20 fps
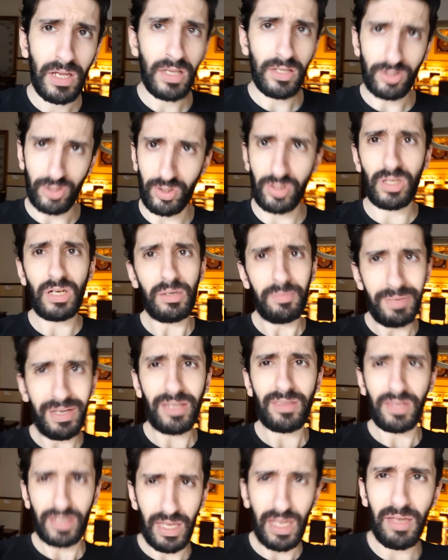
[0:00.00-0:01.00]
So it's going to
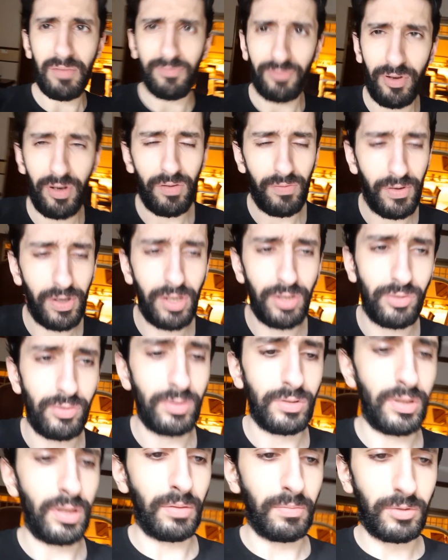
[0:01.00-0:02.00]
make the game very, very
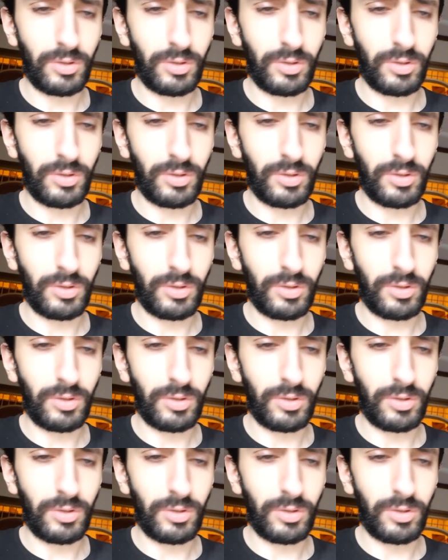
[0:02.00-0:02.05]
interesting.